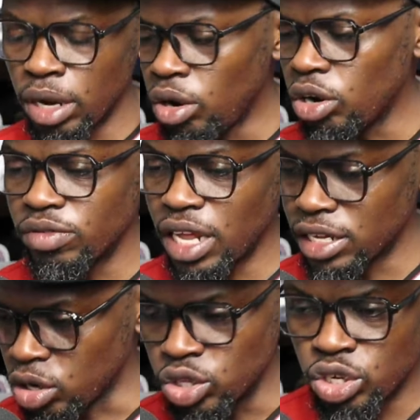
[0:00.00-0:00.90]
and all of
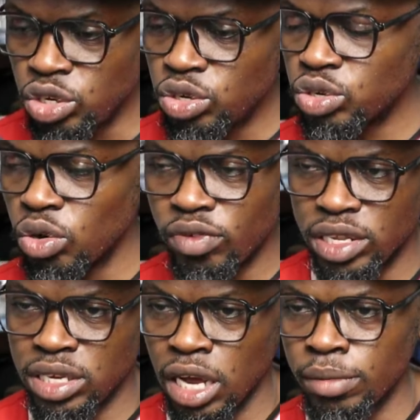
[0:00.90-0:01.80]
that continues over
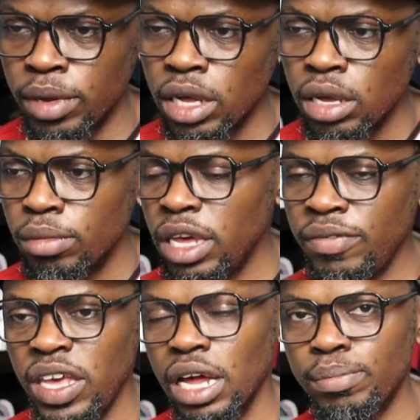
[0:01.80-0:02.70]
time.
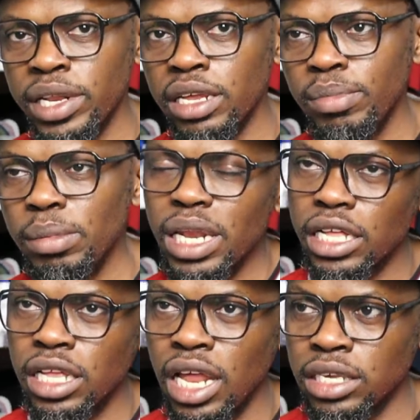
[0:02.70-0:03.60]
If he had played maybe
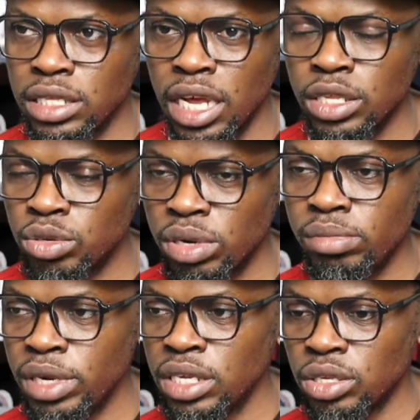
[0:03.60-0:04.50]
like the last
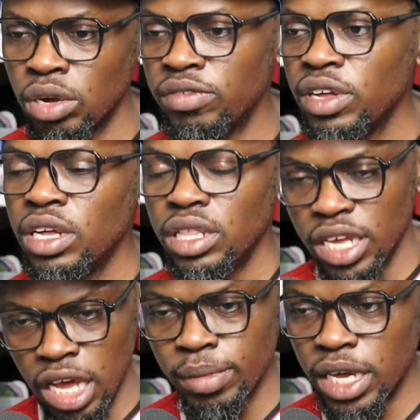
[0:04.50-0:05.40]
10-20 minutes of the
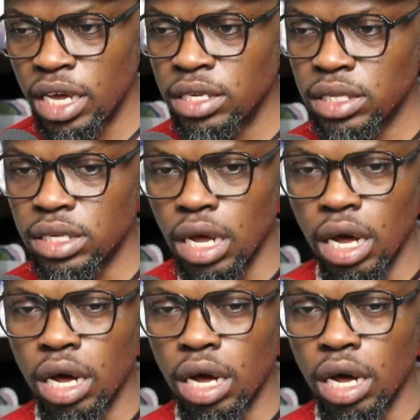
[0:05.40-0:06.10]
game against